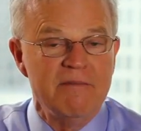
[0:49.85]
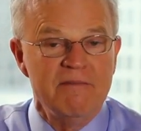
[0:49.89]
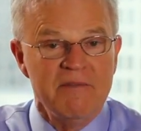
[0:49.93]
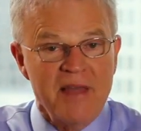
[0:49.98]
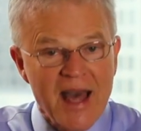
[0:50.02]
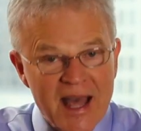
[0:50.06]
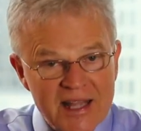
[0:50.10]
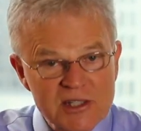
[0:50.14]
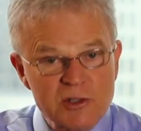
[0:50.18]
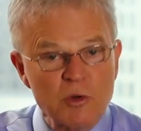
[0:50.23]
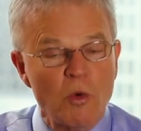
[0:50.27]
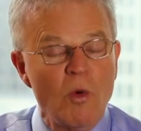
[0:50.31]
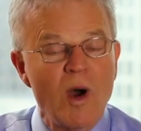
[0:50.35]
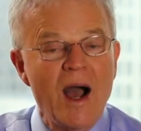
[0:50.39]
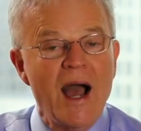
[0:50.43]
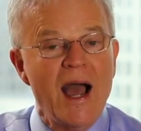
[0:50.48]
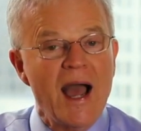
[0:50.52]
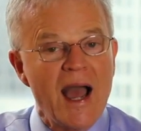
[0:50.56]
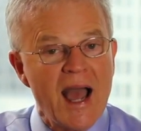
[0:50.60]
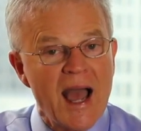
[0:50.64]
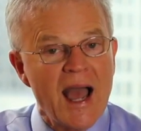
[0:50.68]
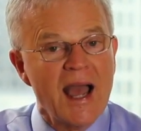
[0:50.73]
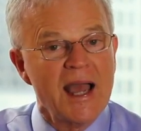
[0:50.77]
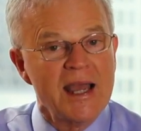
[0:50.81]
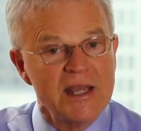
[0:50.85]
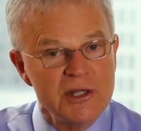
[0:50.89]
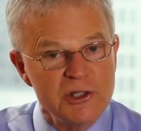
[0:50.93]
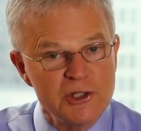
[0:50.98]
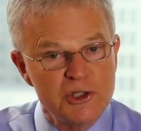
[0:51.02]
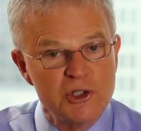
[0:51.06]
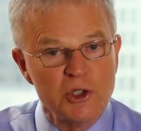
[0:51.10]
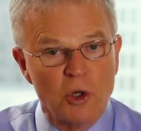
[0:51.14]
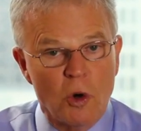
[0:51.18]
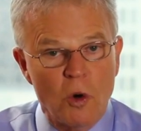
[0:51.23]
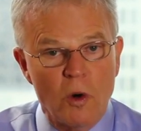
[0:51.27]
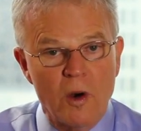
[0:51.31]
That's why I
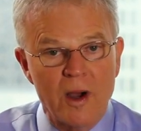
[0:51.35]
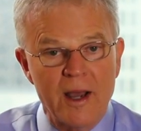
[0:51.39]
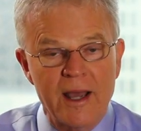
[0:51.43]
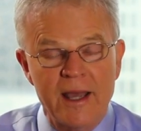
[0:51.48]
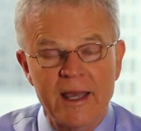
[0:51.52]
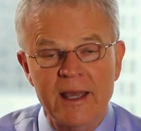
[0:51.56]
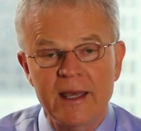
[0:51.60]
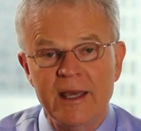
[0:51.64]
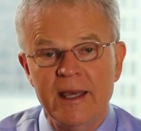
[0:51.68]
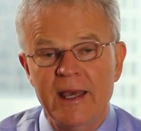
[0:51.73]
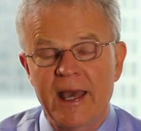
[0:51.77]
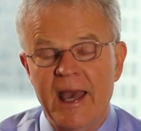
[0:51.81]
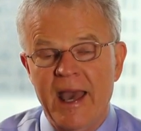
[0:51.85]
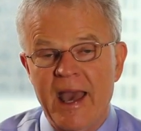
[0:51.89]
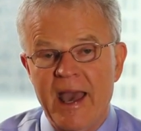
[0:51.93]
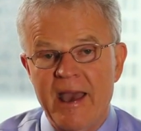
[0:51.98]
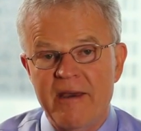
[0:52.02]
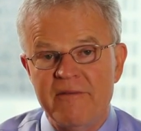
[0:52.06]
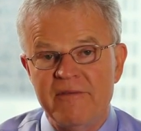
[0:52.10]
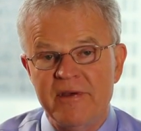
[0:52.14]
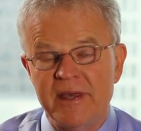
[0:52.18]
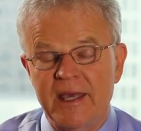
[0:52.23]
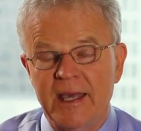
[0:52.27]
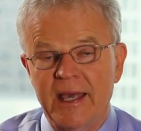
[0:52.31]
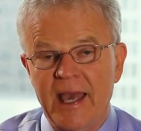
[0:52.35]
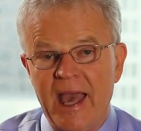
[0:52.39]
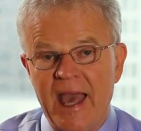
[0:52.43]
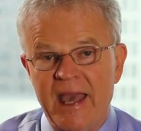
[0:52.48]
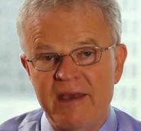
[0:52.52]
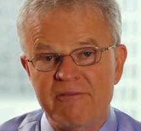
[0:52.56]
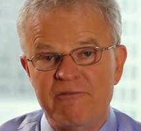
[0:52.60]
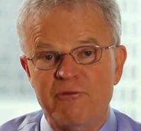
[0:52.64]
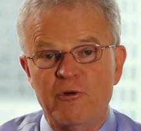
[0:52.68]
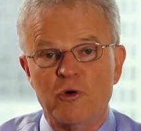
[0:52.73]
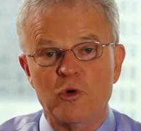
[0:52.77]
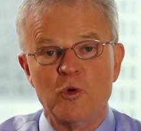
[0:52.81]
enjoy having
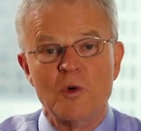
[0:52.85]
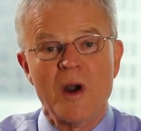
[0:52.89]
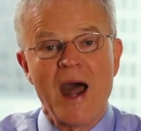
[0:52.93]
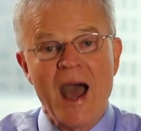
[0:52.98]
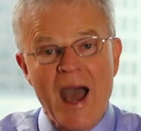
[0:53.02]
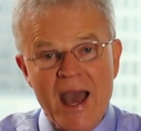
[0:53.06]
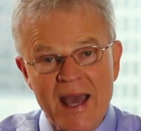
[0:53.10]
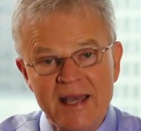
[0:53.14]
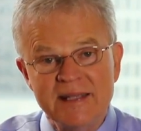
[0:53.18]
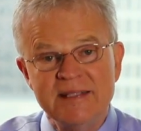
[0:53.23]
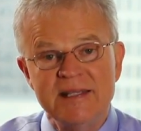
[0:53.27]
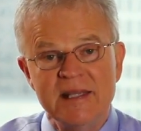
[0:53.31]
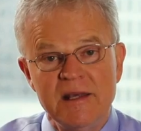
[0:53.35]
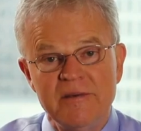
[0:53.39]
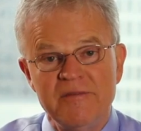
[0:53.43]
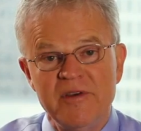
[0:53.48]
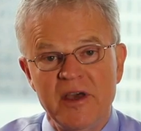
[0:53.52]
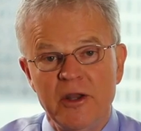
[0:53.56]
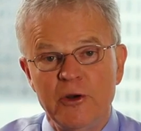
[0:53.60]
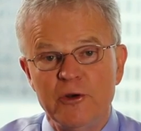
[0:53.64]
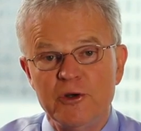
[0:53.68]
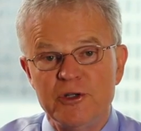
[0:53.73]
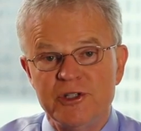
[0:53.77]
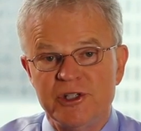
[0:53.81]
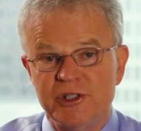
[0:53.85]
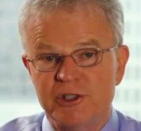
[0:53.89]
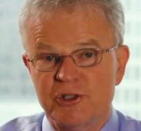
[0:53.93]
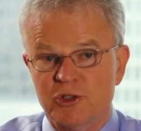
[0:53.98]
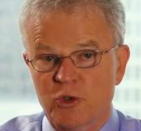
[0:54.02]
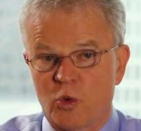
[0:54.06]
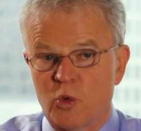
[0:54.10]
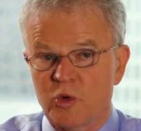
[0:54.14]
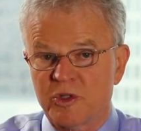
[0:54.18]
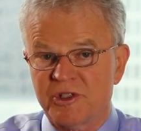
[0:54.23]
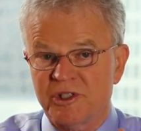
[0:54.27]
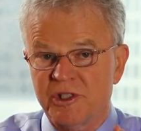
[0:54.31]
a variety of energy
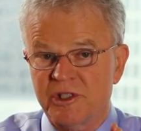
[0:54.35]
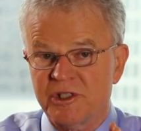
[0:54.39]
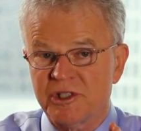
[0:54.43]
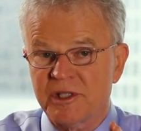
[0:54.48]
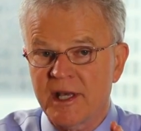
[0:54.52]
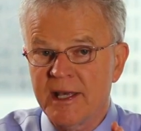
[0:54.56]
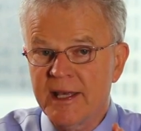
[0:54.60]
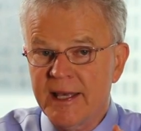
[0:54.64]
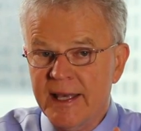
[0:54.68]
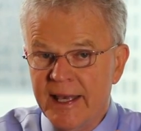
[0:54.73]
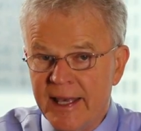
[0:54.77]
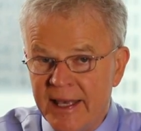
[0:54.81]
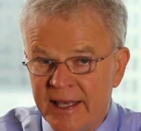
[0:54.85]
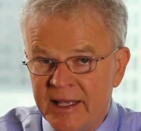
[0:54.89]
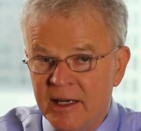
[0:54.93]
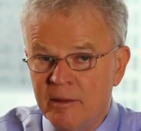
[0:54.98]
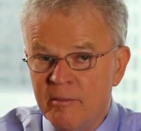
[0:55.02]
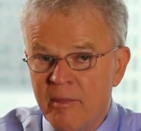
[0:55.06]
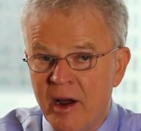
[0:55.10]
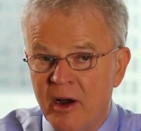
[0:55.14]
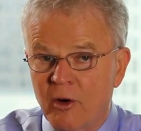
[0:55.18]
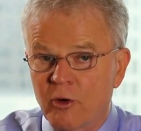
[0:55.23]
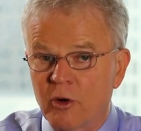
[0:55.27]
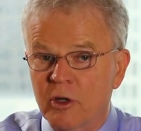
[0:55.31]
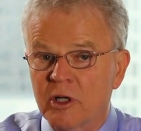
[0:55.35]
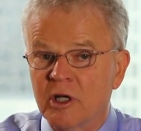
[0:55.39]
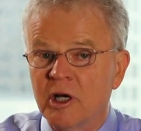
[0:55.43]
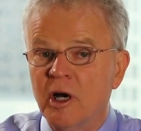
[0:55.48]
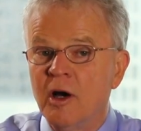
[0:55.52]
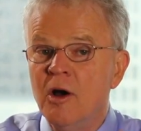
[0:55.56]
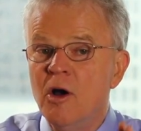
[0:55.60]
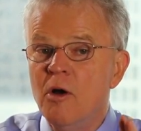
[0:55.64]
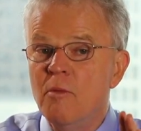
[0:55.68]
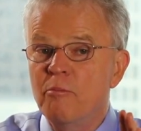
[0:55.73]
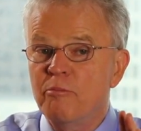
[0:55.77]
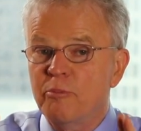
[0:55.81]
sources in America
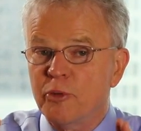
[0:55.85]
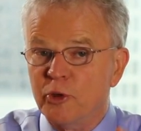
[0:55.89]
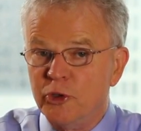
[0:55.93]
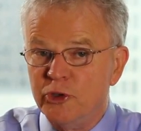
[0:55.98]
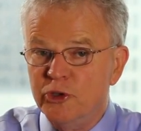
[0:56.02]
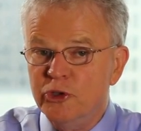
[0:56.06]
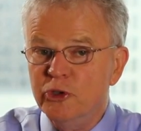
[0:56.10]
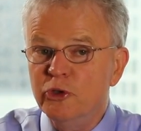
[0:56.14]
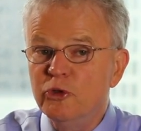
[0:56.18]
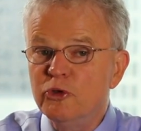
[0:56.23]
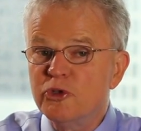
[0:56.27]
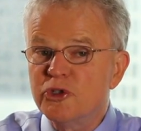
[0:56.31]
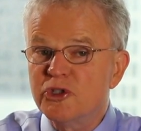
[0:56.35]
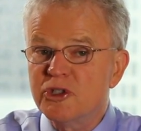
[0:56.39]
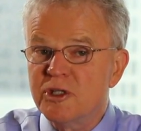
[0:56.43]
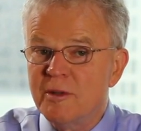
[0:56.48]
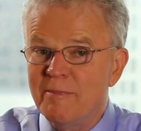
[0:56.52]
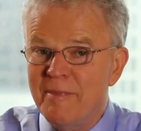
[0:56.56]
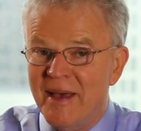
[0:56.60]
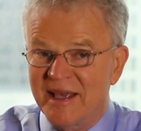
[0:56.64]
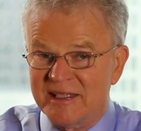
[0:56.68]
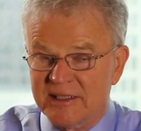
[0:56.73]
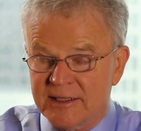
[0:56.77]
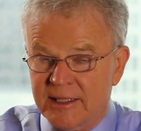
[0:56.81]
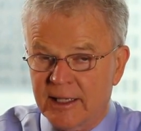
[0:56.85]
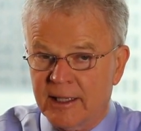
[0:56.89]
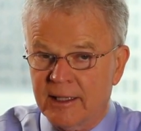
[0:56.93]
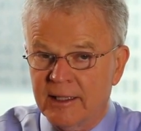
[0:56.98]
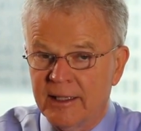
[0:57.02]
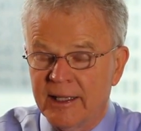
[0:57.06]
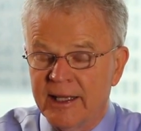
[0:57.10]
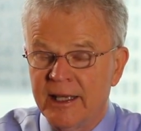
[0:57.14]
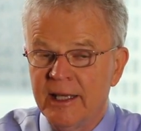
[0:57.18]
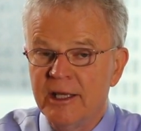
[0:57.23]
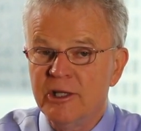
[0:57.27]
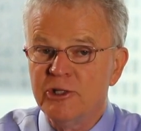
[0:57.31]
produced
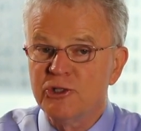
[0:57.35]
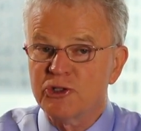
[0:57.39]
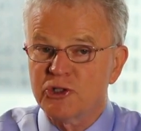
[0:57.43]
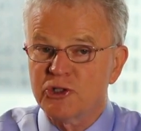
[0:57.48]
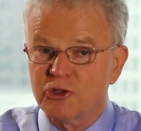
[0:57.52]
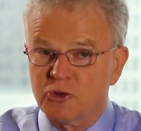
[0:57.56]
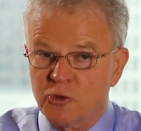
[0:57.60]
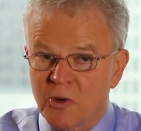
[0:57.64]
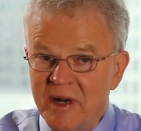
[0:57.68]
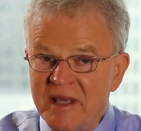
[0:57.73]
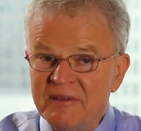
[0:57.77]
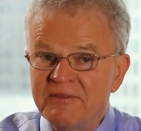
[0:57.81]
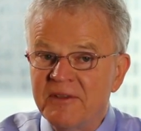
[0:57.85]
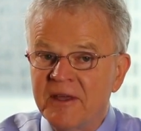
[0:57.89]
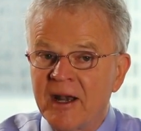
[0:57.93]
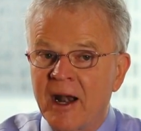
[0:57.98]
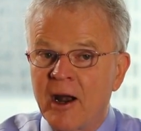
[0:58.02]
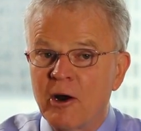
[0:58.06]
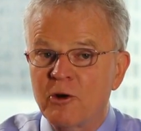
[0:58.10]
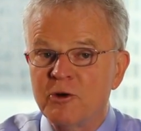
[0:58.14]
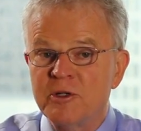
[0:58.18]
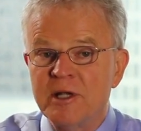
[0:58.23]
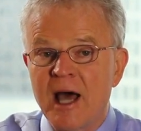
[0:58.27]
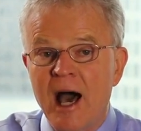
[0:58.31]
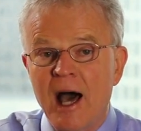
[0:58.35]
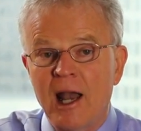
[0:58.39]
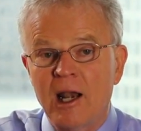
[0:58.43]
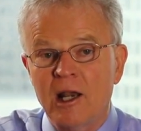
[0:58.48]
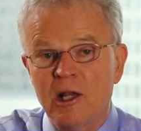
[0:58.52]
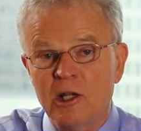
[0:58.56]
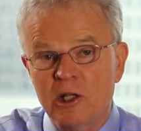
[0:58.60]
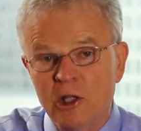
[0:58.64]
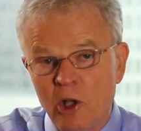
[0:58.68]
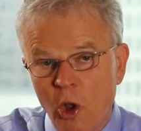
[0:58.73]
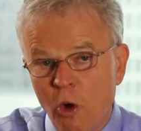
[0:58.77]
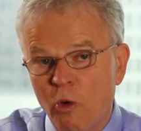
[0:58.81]
domestically. Strengthen our
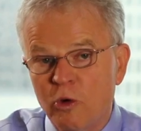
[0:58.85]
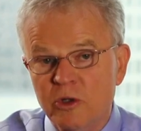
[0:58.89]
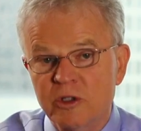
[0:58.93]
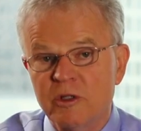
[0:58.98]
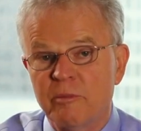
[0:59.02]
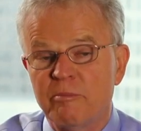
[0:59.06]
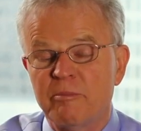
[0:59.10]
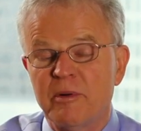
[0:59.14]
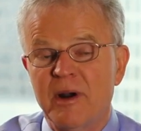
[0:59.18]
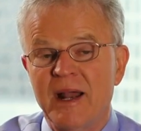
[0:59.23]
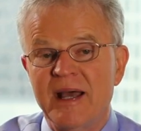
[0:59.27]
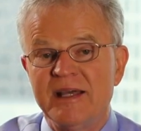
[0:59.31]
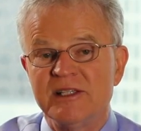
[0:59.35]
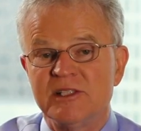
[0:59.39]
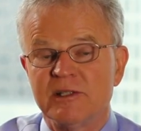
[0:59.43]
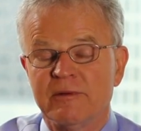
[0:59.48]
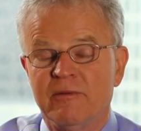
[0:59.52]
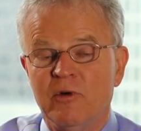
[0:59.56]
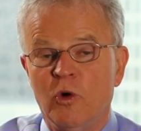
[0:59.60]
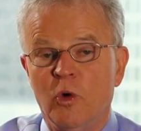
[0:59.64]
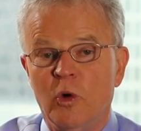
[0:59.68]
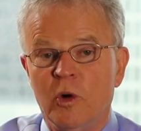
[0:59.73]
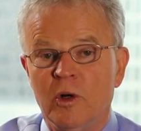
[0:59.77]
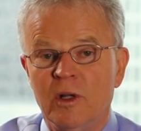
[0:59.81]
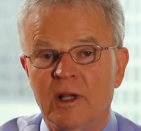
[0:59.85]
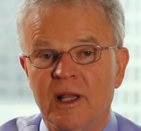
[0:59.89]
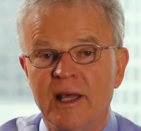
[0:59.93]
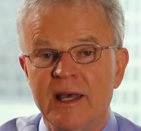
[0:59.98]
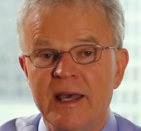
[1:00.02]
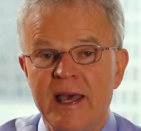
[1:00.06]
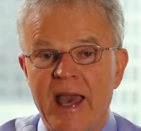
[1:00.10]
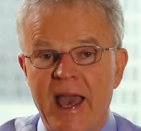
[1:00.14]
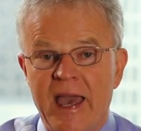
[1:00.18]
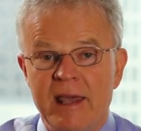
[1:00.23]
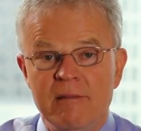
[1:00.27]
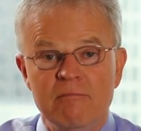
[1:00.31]
dollar, lower the price of oil,
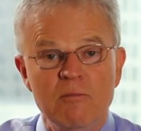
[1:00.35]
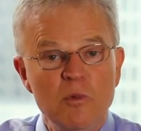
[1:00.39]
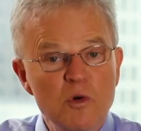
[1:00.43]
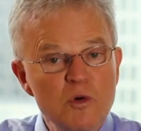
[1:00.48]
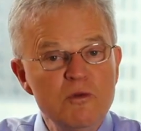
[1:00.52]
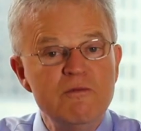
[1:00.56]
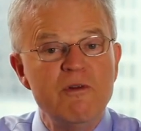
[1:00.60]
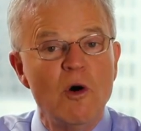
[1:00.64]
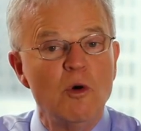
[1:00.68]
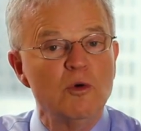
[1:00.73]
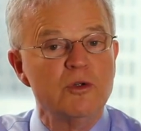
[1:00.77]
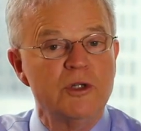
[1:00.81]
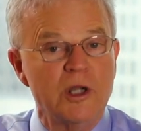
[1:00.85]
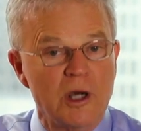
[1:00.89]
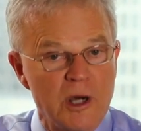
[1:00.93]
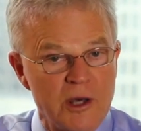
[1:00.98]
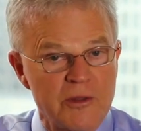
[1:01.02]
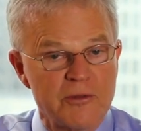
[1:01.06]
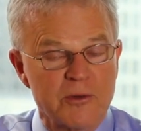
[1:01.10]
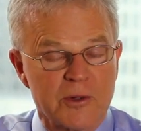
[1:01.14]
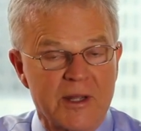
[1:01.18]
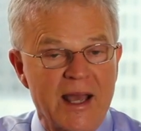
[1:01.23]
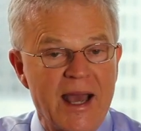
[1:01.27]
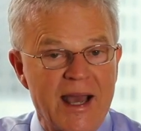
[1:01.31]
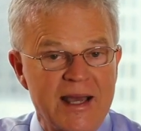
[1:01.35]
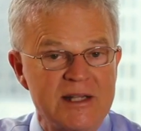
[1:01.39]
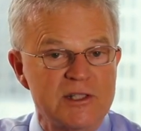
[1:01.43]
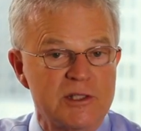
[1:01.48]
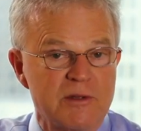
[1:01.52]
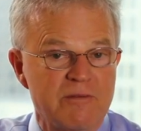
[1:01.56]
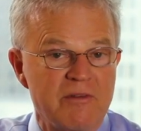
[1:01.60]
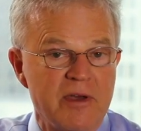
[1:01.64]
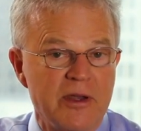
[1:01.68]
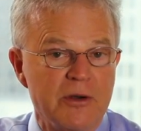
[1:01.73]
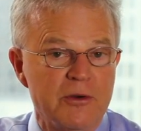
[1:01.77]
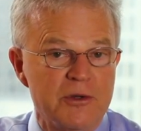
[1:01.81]
and move on to other kinds
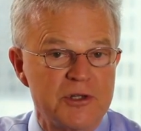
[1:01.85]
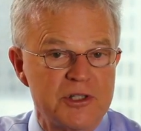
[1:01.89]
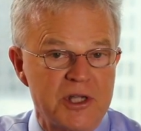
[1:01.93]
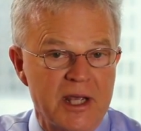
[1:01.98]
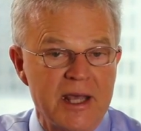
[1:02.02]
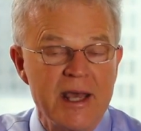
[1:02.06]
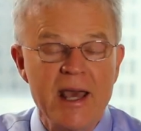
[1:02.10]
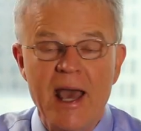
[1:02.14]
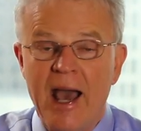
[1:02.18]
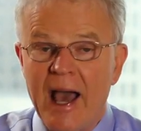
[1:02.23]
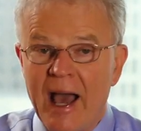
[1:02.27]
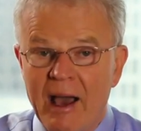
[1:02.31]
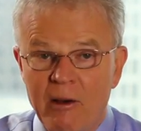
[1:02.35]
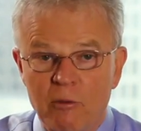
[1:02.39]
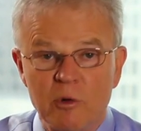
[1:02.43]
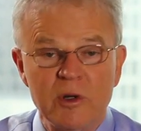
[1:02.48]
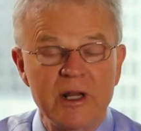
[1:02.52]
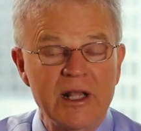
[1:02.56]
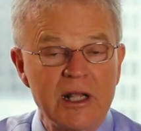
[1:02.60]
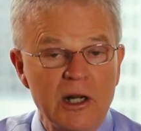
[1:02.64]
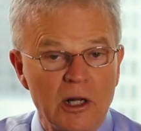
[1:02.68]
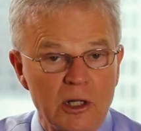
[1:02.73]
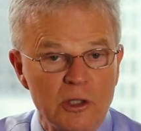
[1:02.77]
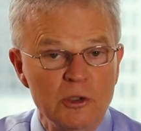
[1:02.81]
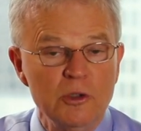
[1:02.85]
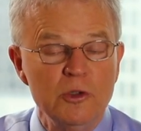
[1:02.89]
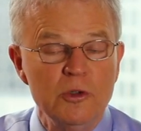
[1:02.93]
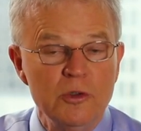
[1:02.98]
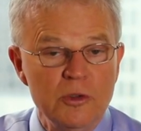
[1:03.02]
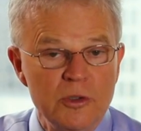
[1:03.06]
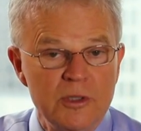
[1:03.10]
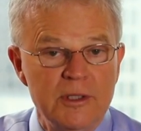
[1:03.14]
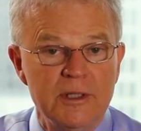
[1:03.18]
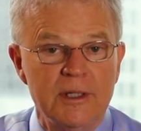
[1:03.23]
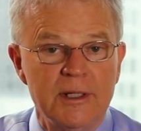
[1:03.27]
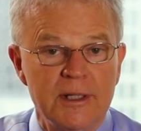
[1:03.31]
of energy. I would
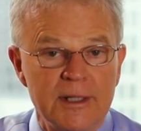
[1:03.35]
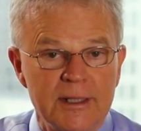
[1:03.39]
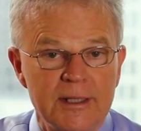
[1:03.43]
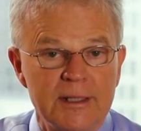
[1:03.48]
include